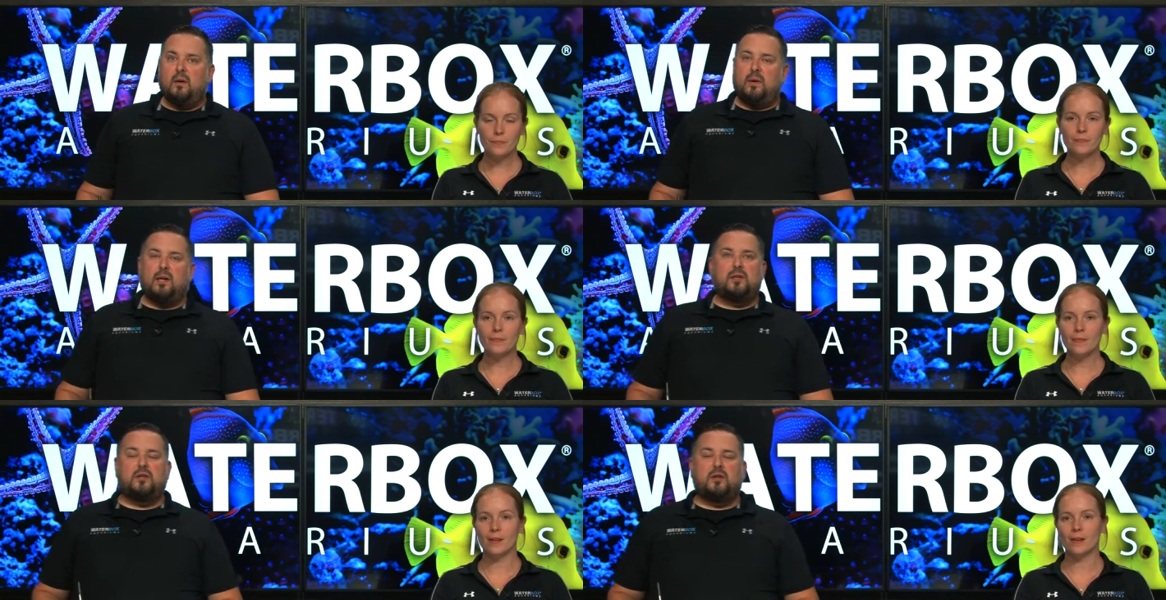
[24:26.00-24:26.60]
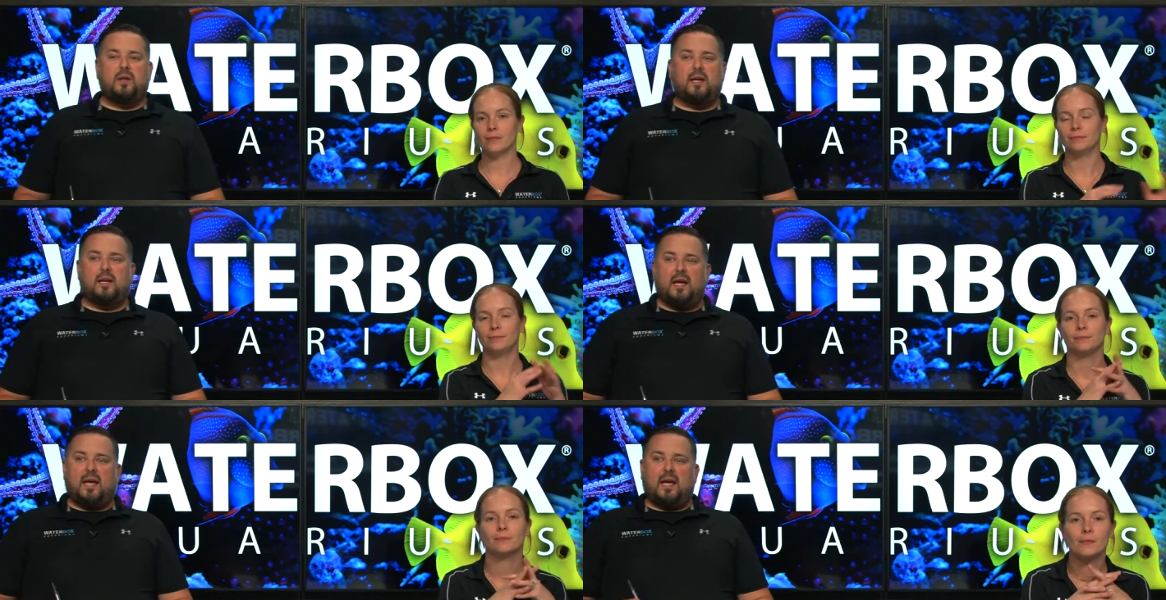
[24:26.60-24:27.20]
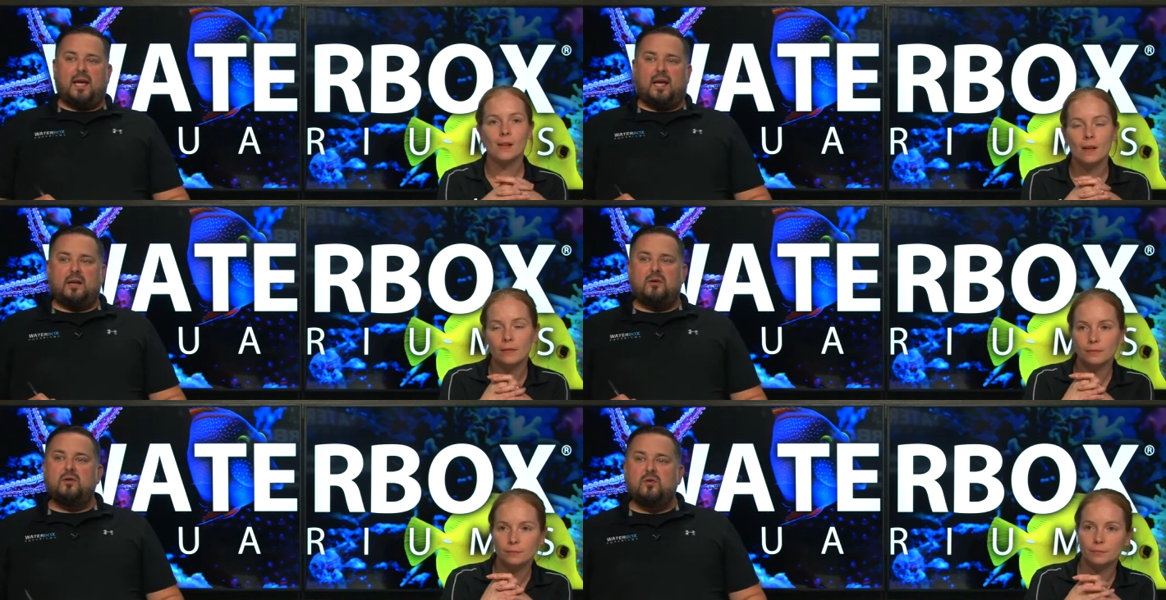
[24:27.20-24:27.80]
Speaker 1: We are doing a
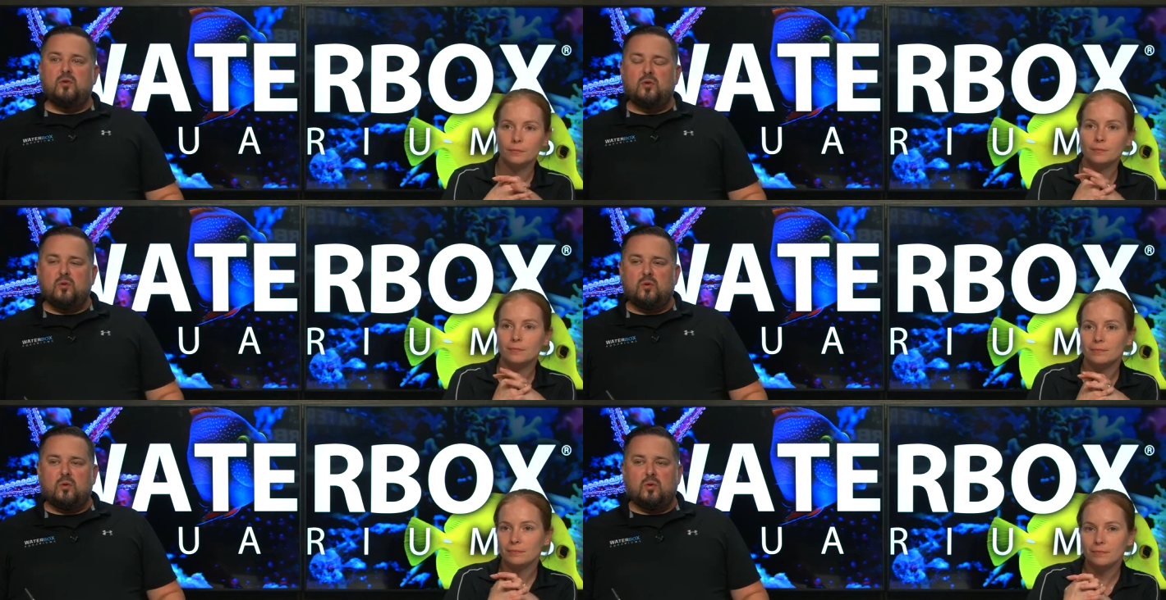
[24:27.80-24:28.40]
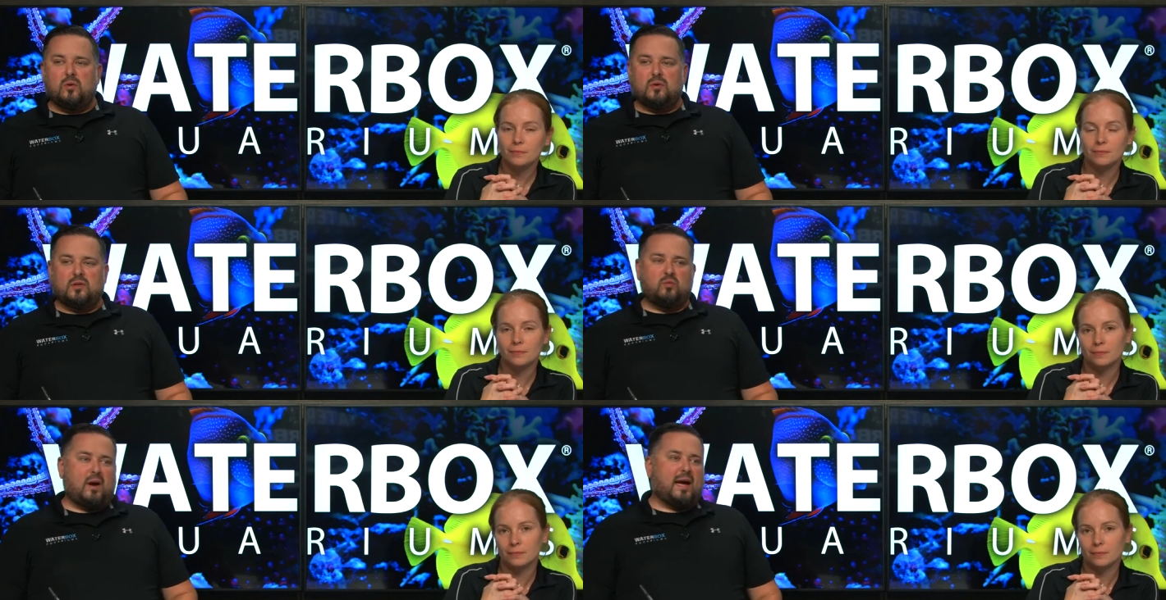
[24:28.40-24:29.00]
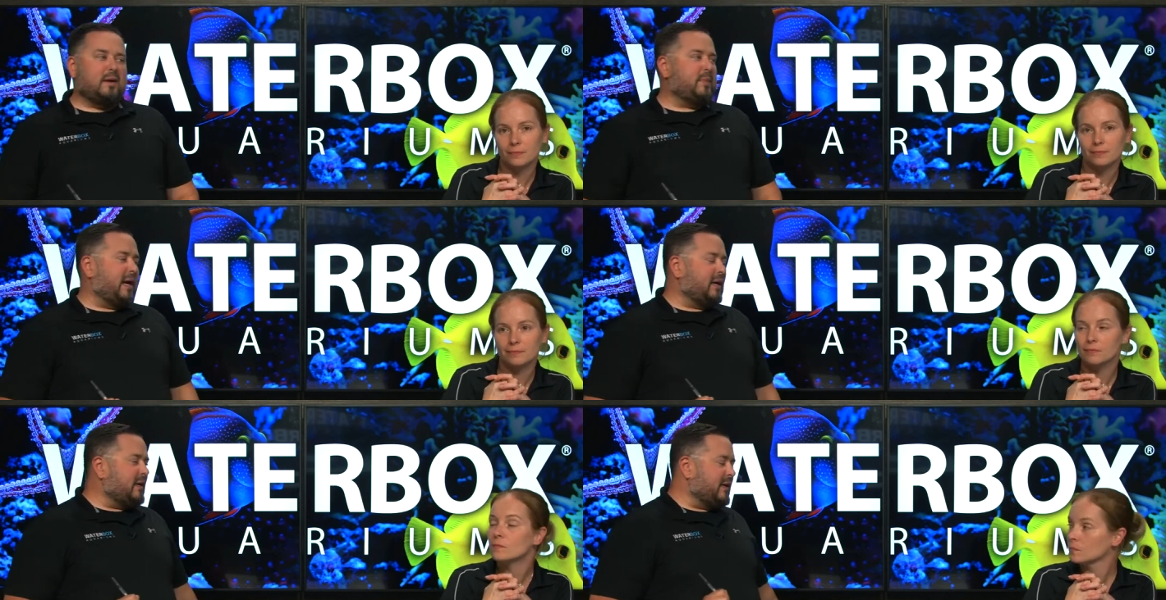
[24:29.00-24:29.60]
new swag
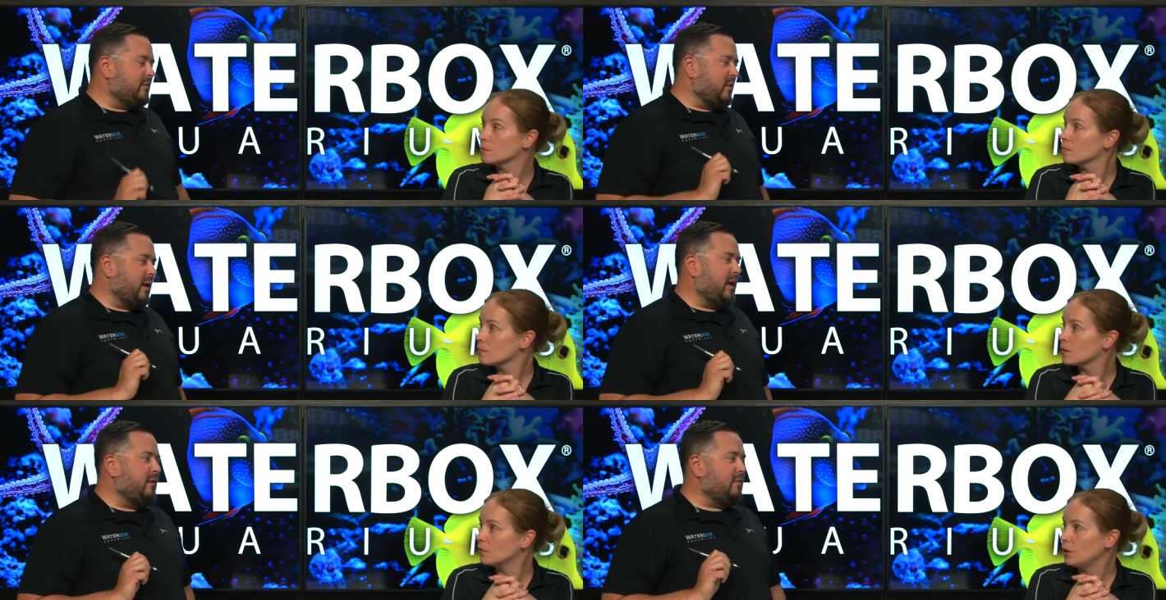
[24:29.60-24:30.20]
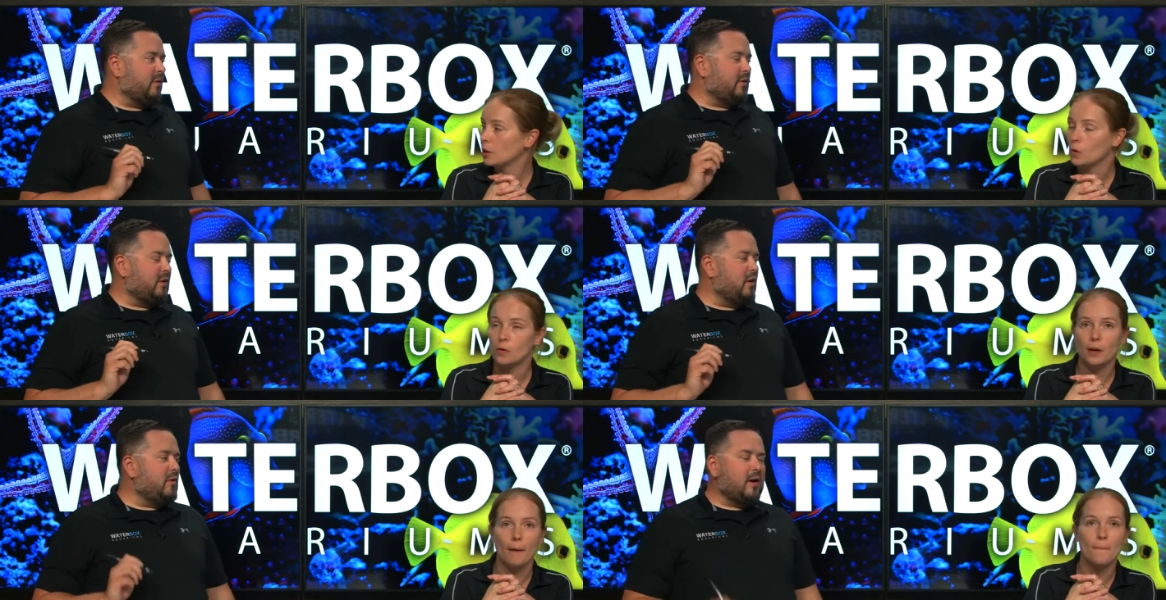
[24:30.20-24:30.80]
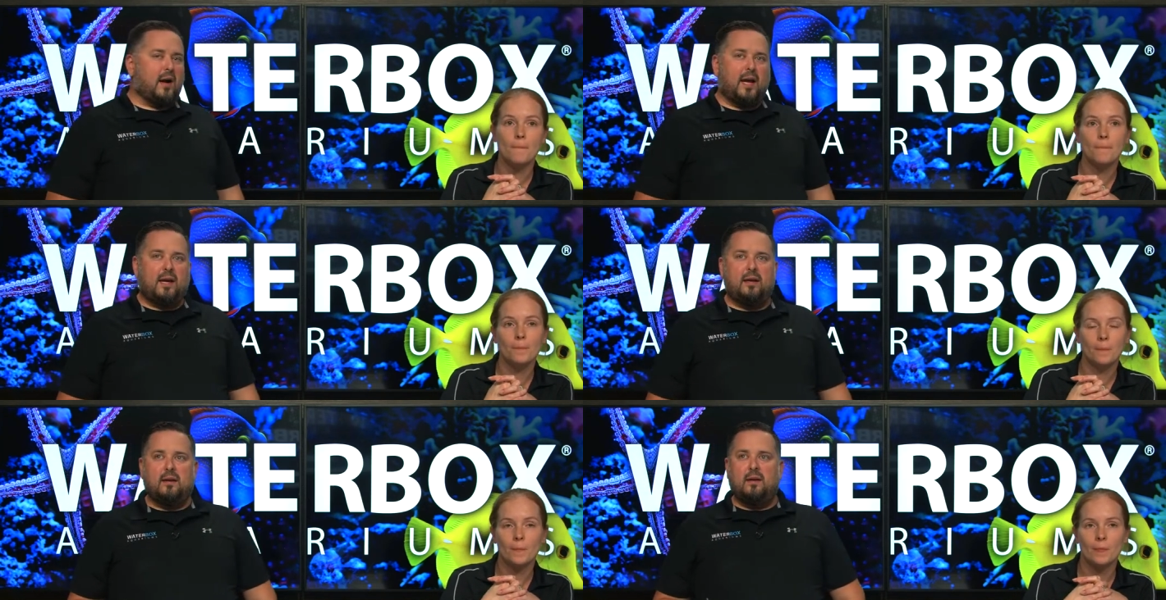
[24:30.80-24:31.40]
pack giveaway Very for cool. yeah. ORA.